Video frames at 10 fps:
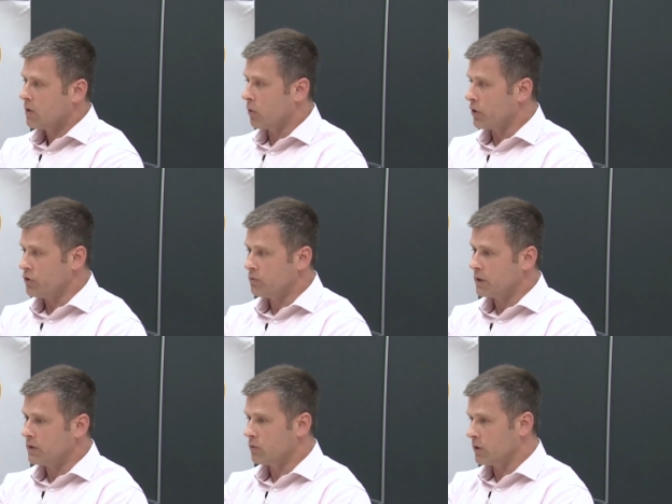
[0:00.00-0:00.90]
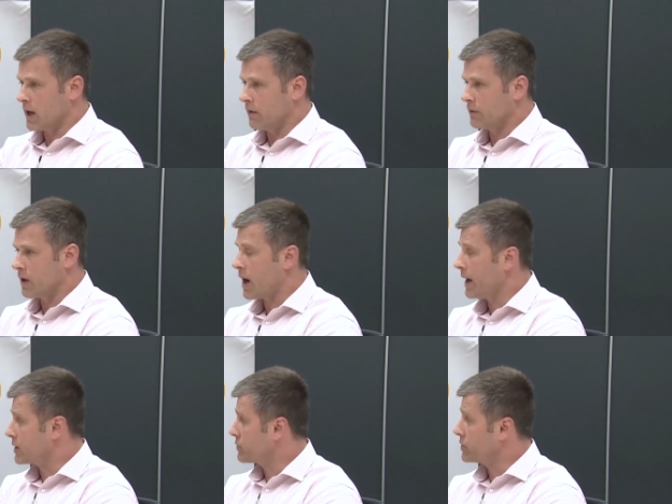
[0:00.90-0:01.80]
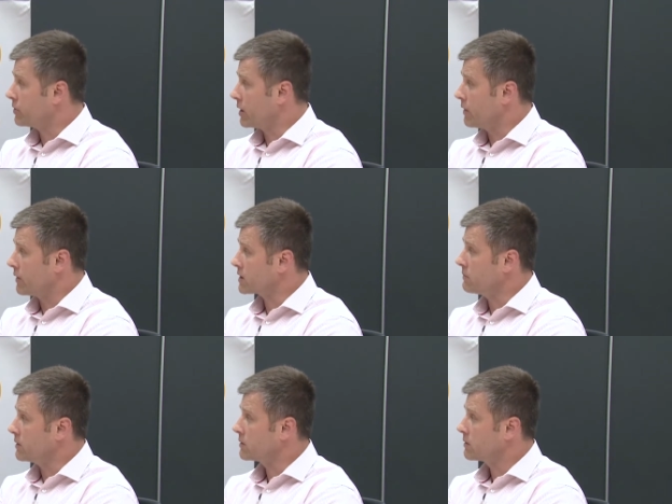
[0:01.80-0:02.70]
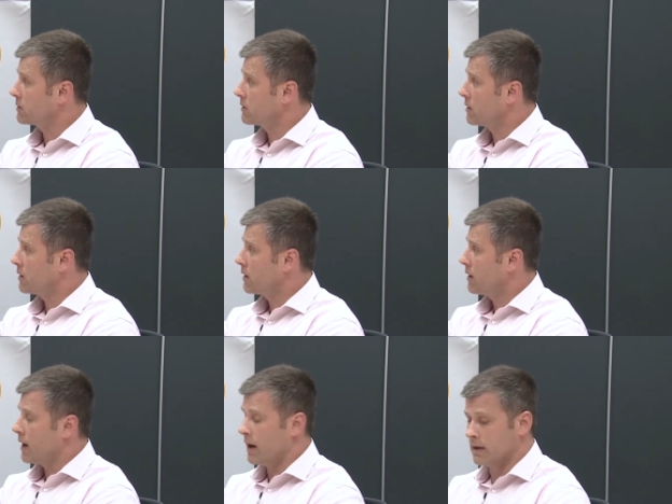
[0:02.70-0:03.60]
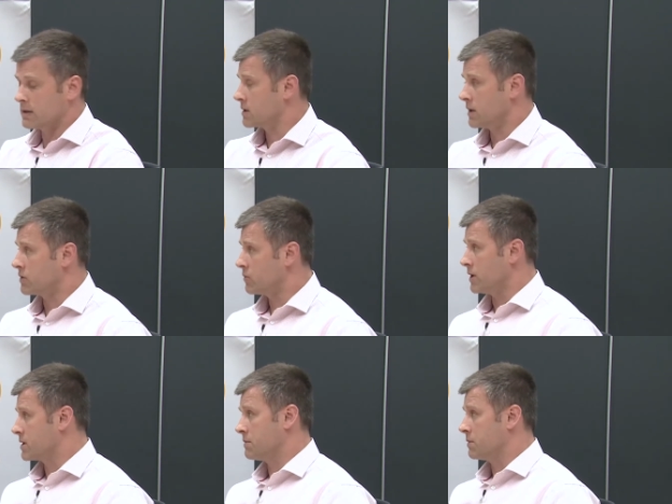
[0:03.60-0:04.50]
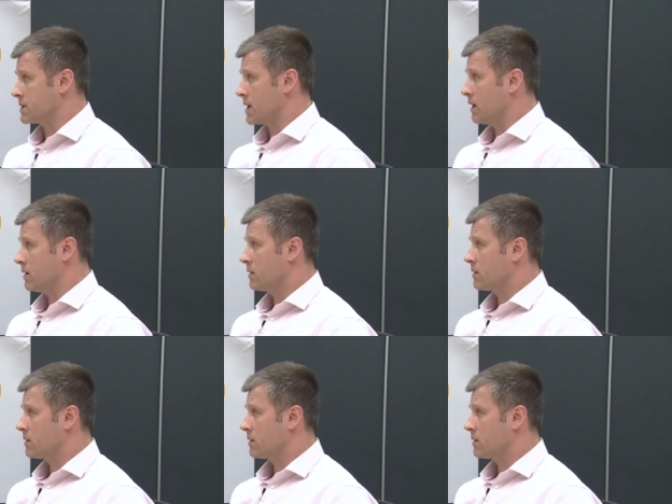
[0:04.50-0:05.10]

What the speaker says: where you believe will have the highest return on investment. And it's really as simple as that.